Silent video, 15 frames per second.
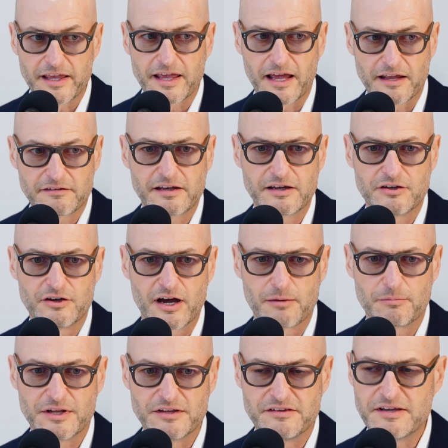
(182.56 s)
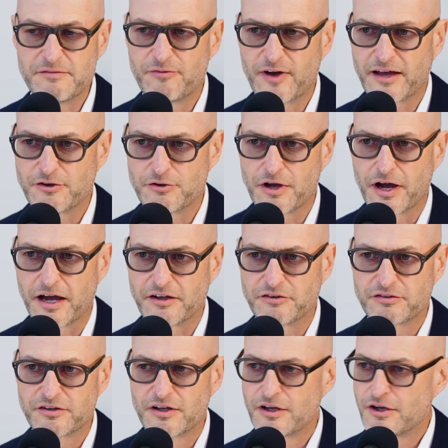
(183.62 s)
I can't tell you how many deep value
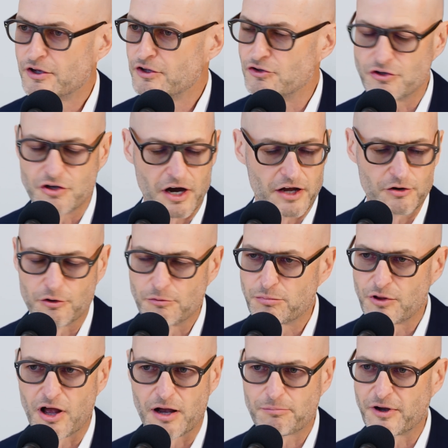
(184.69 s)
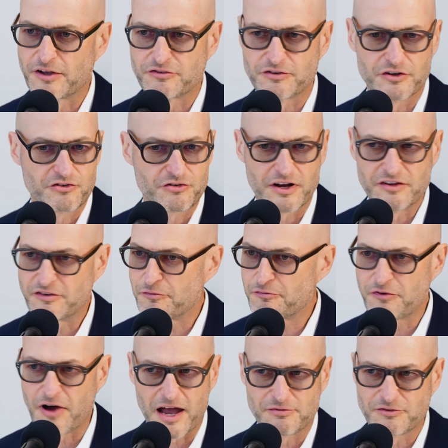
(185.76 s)
guys you got to own Blockbuster. It trades at
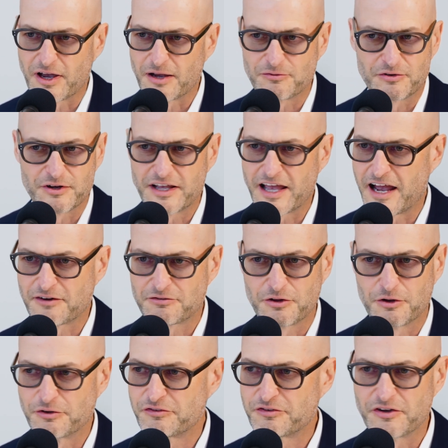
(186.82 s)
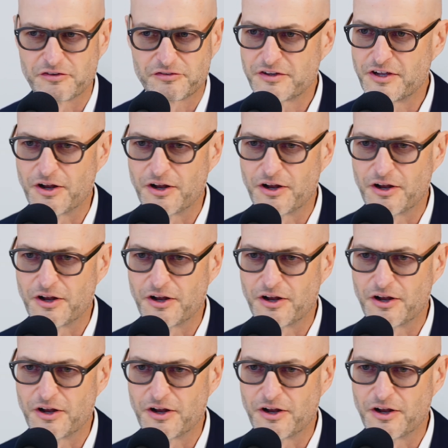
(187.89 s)
5 times free cash flow. It's just